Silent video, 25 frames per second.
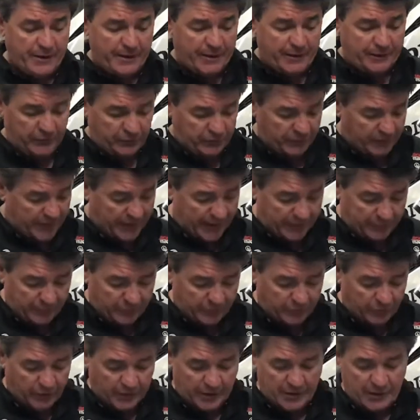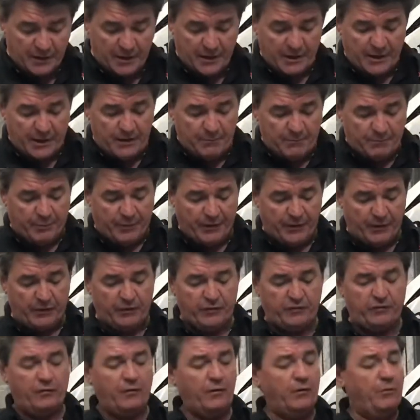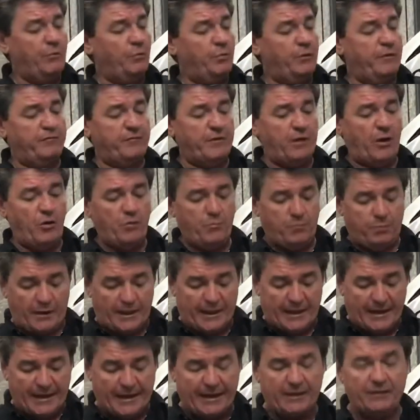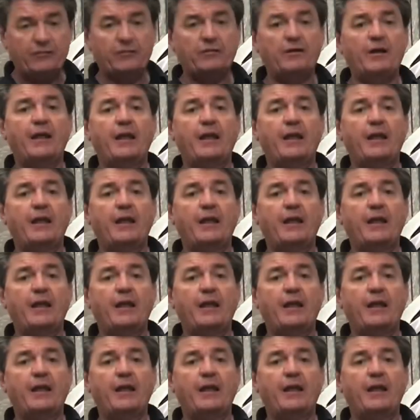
You start to see impellers with no blades,